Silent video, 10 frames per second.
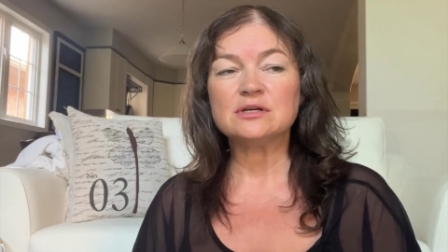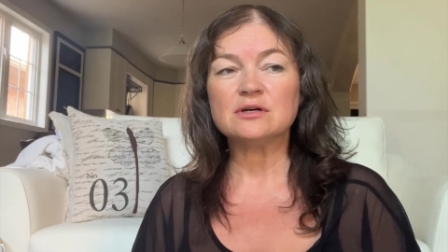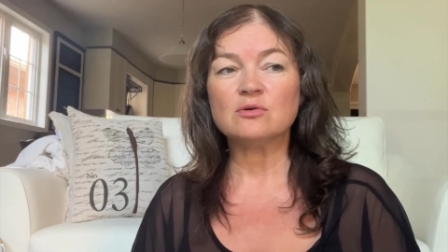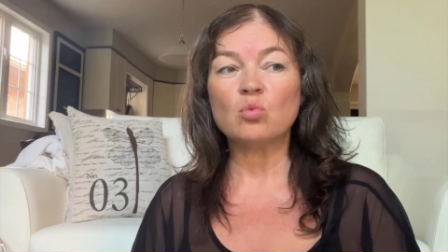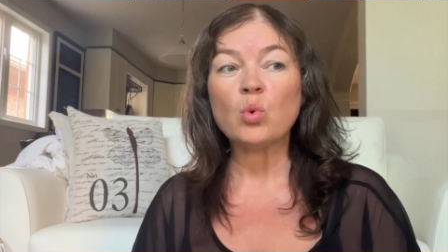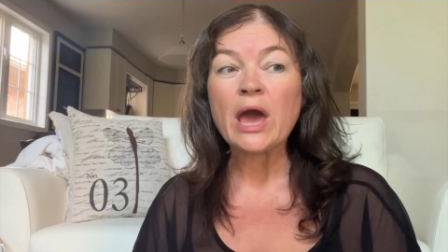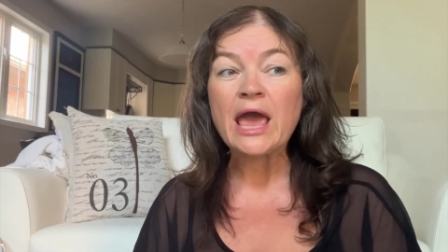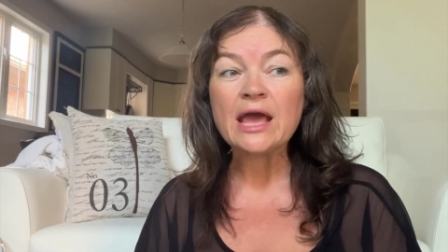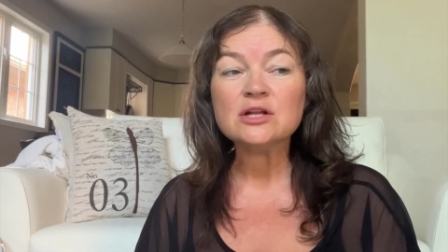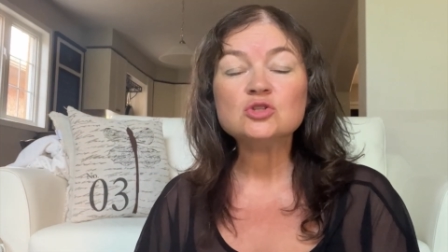
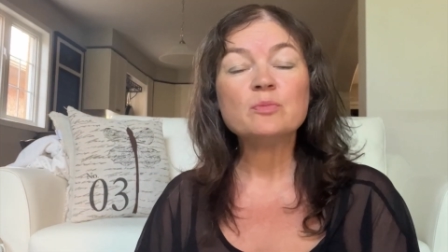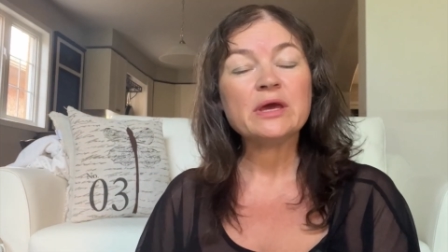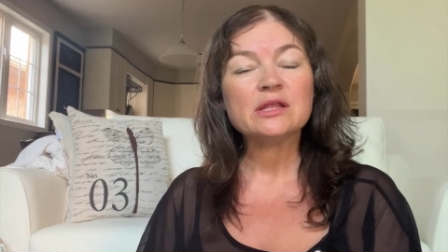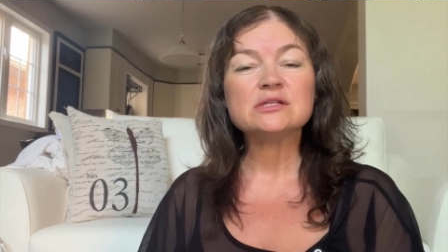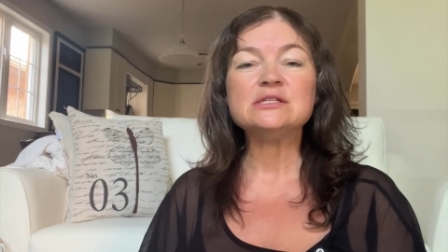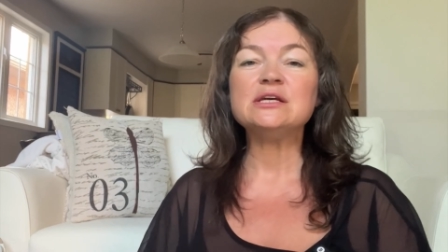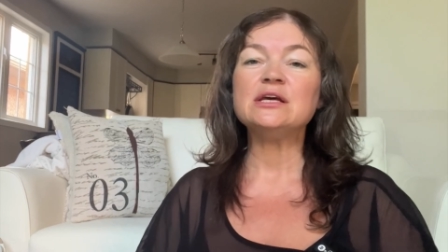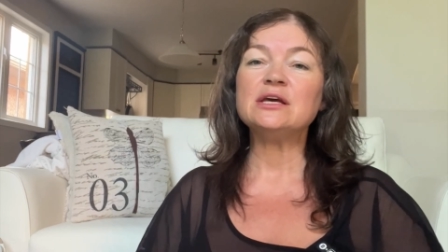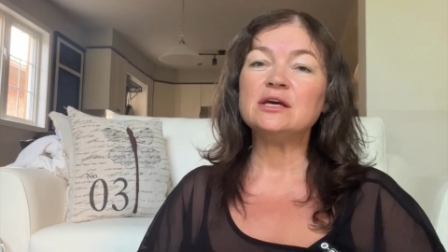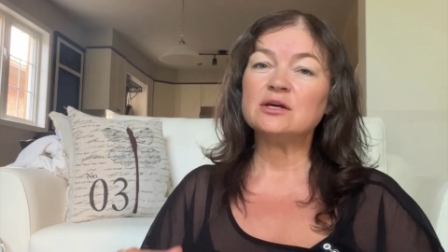way to make the
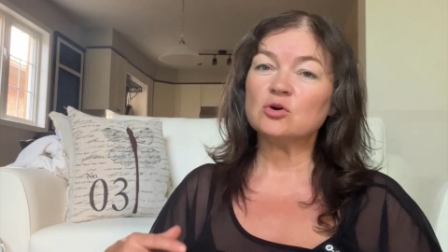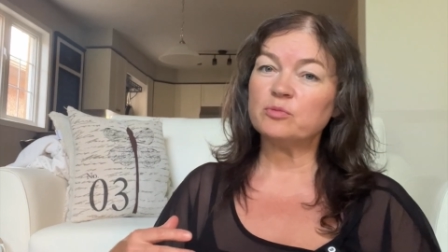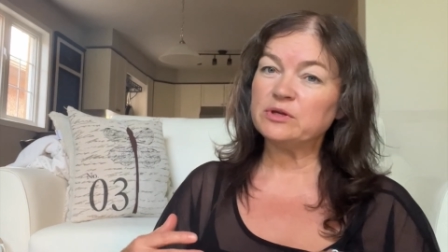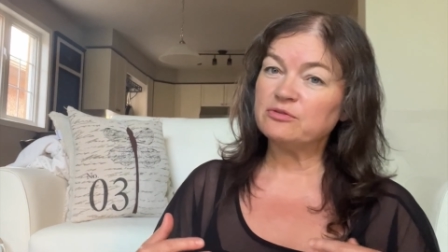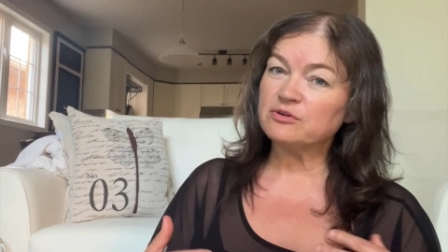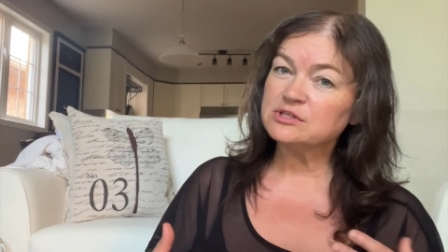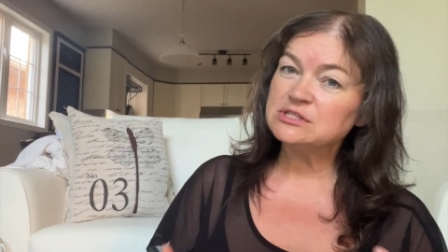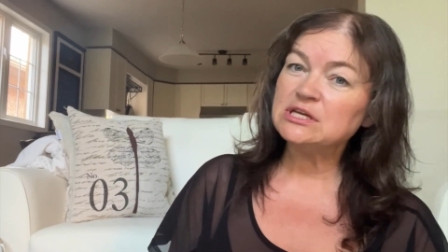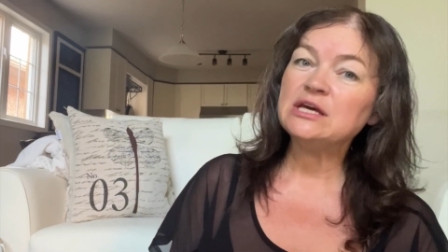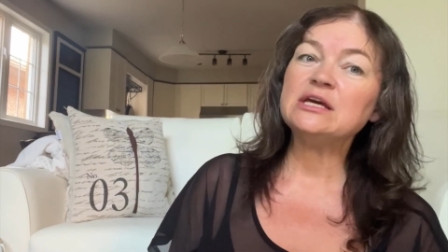tea. It could be different
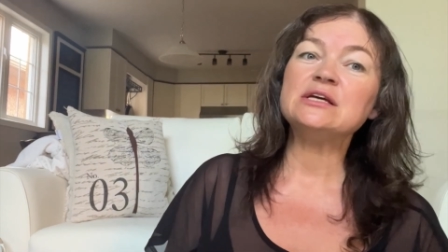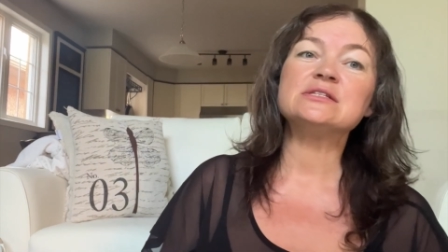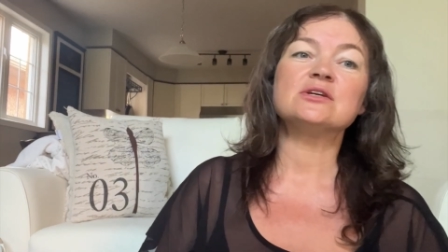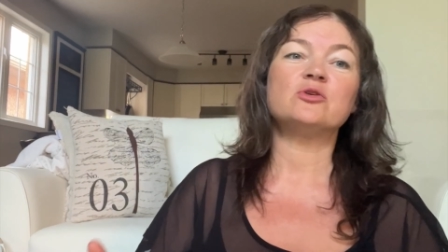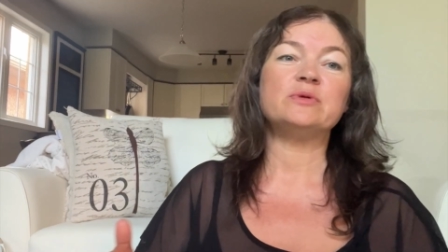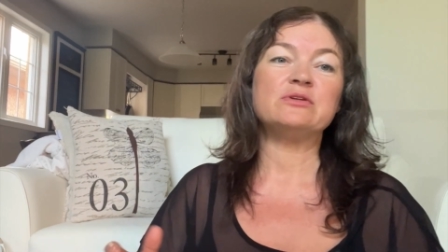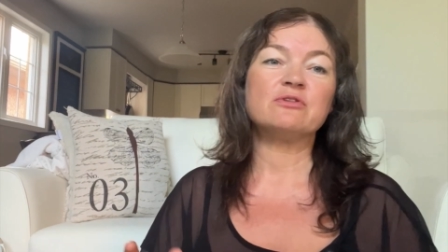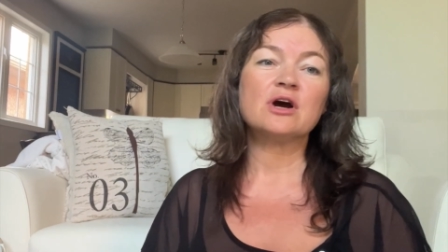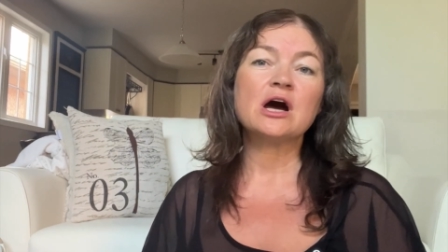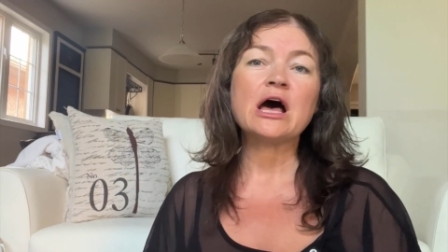teas. It could be
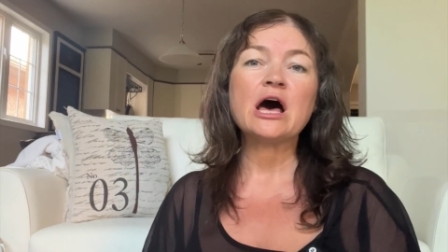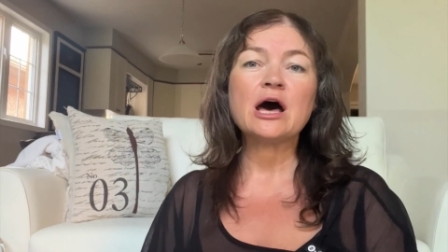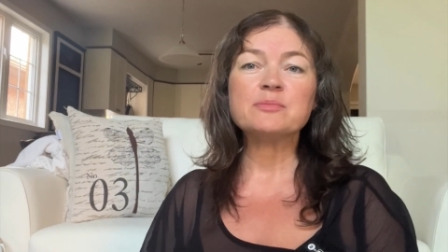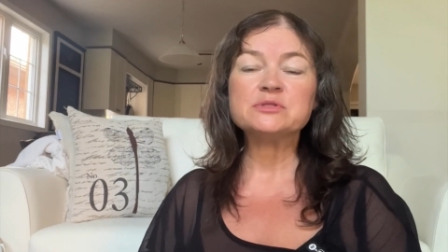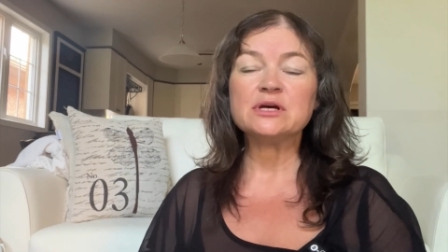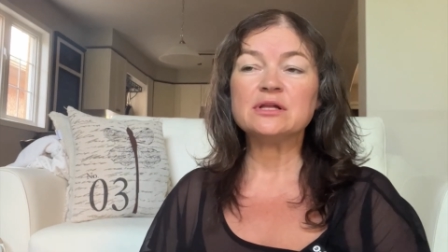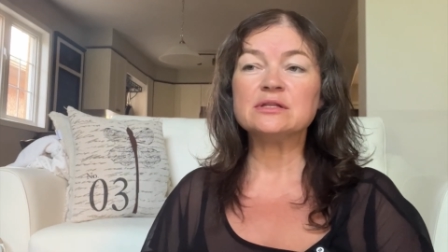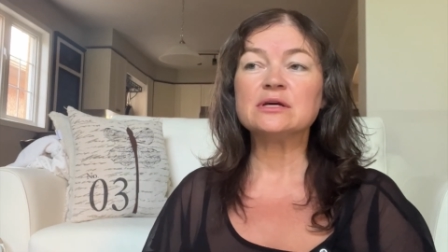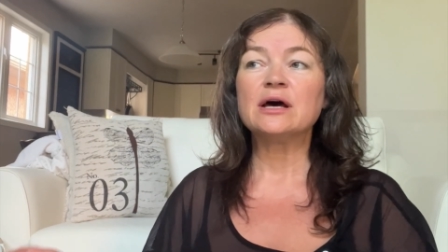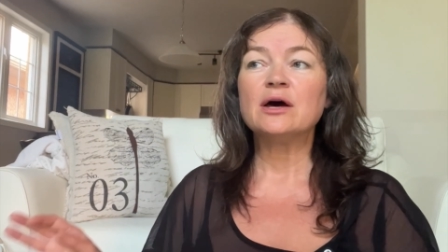different cups.
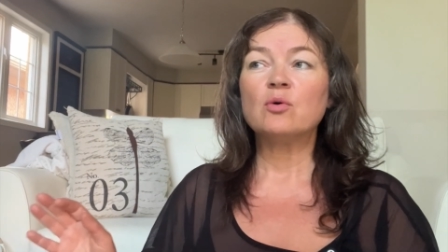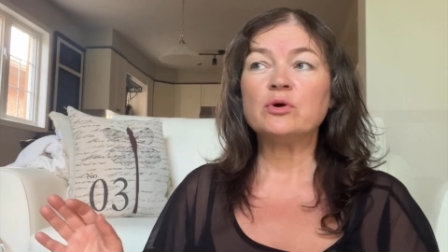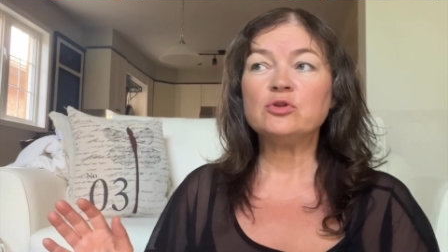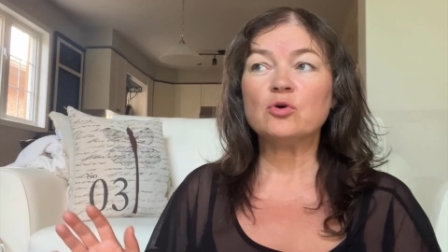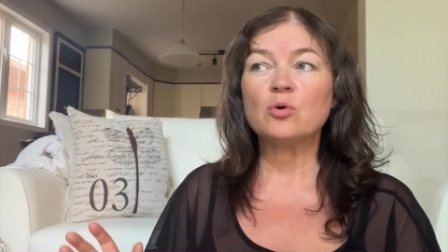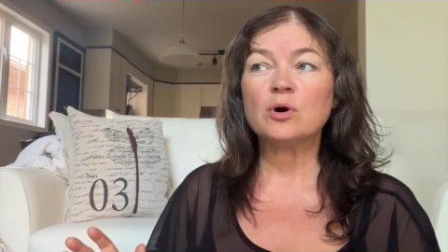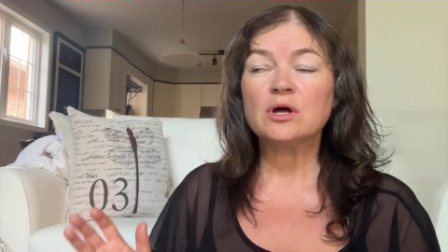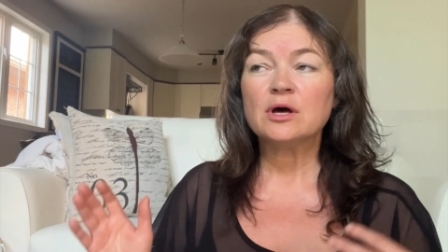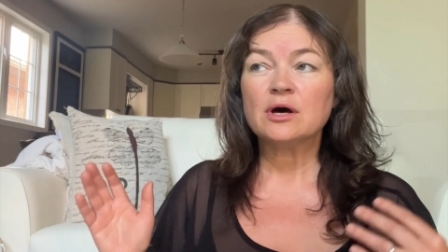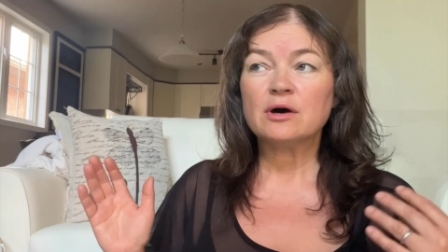And when your
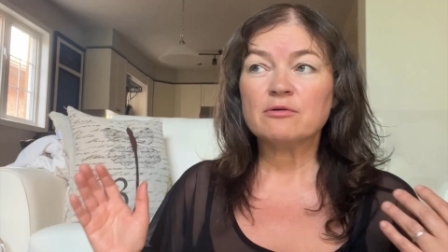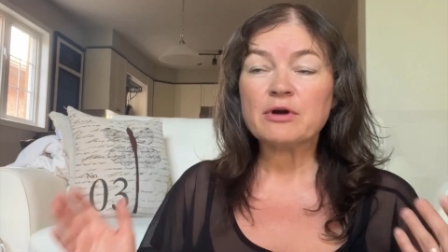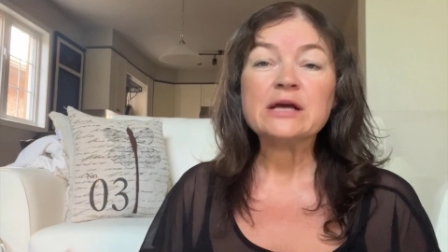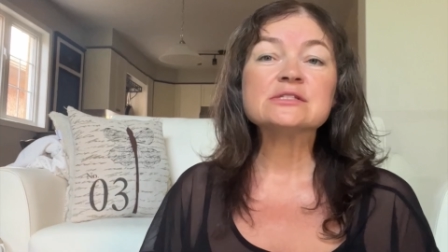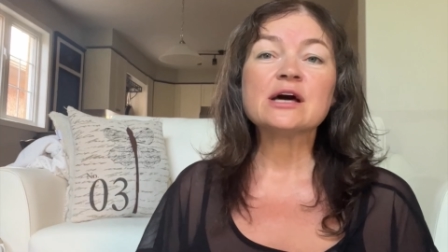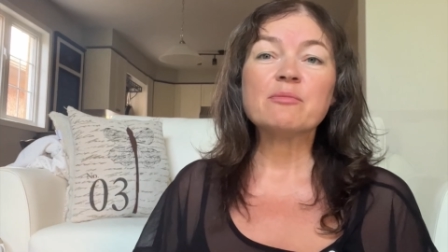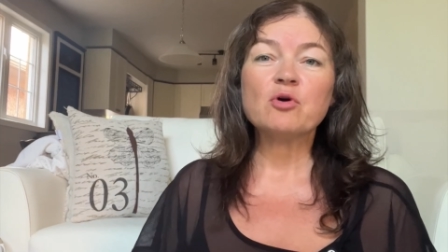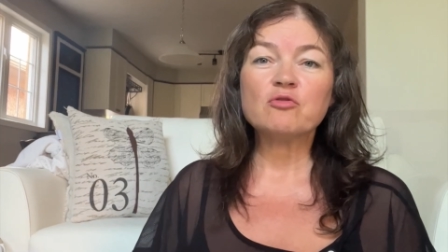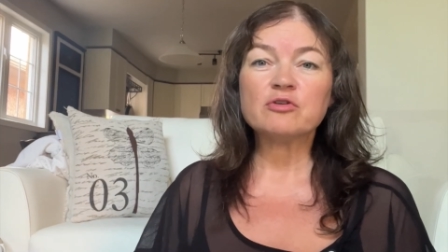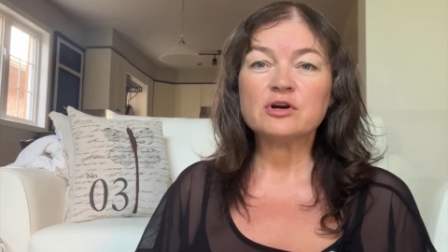friends come
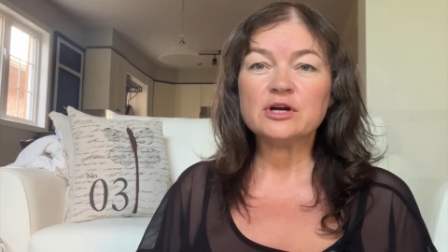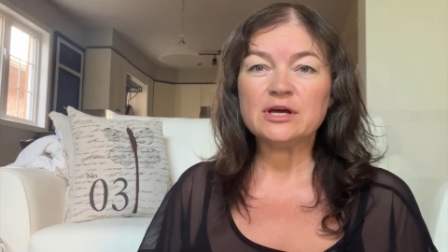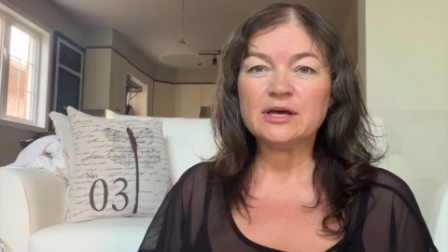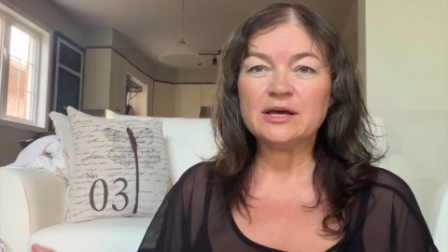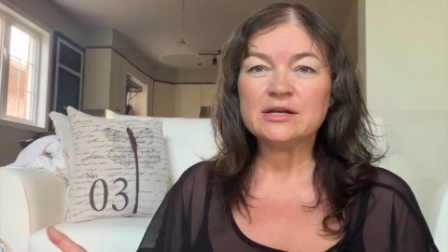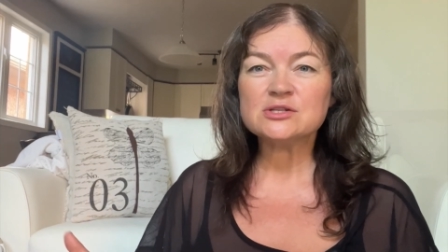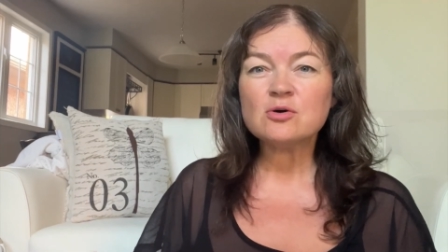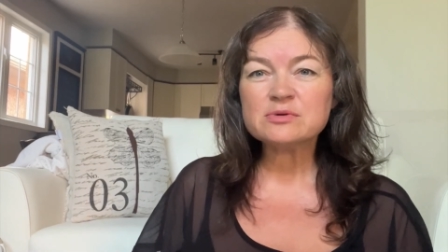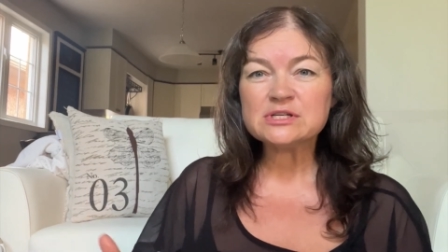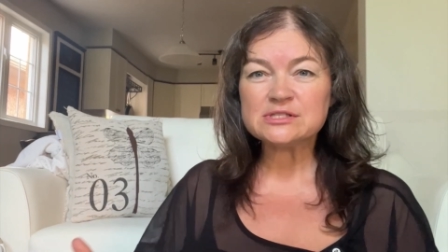over, it is
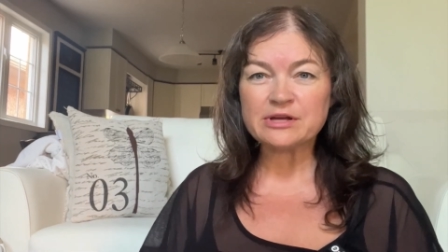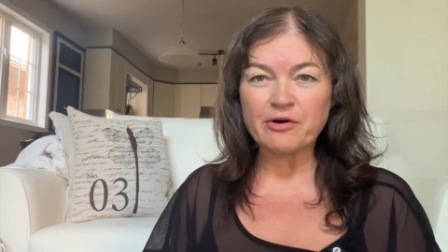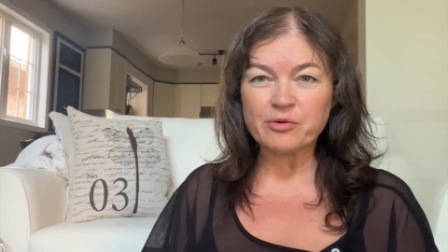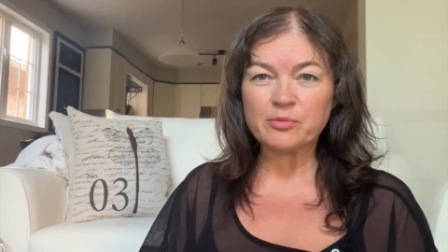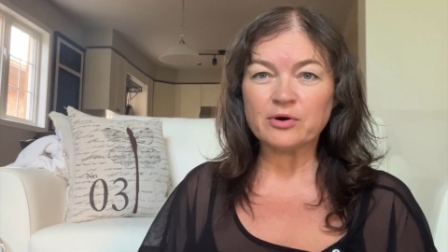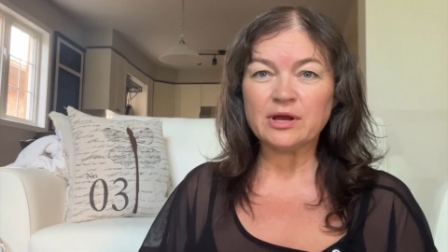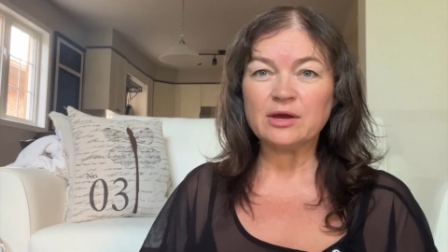always a ceremony